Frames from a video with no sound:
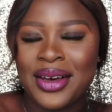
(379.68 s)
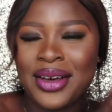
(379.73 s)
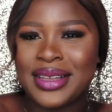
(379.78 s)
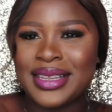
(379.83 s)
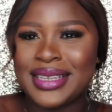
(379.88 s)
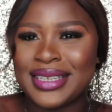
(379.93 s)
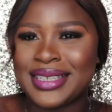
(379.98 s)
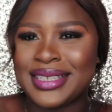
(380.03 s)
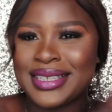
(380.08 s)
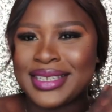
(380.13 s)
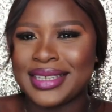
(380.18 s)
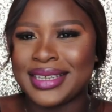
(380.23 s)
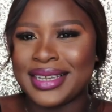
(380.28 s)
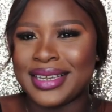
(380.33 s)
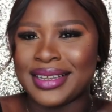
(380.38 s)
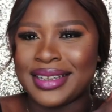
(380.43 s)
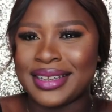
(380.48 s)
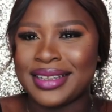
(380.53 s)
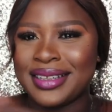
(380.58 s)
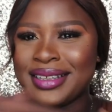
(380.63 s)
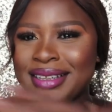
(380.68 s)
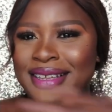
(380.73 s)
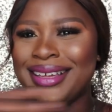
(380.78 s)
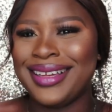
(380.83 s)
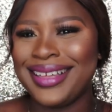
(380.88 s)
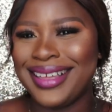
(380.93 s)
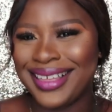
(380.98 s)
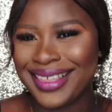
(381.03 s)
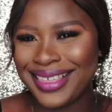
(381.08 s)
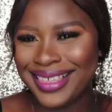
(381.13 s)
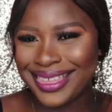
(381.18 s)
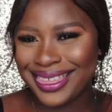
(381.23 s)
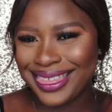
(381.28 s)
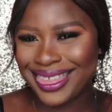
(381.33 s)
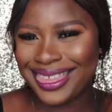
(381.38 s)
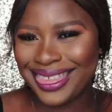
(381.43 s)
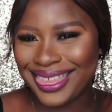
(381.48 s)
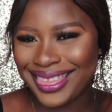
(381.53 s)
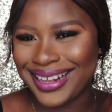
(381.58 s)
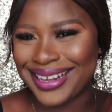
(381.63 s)
all this thing.
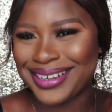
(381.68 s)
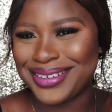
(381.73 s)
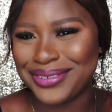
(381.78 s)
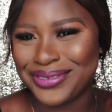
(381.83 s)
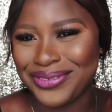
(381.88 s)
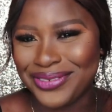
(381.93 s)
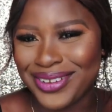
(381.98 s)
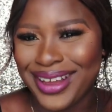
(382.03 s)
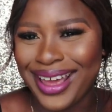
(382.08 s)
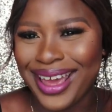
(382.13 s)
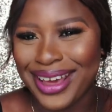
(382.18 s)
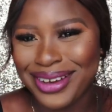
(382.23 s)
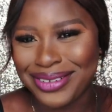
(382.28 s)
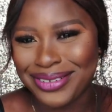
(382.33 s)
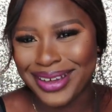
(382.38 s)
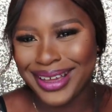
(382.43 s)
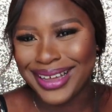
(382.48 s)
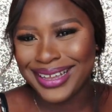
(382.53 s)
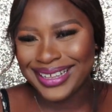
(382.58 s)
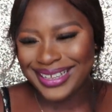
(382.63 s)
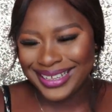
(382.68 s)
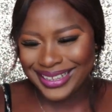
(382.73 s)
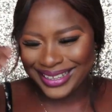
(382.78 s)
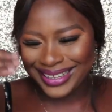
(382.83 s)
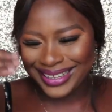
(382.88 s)
It should fly away.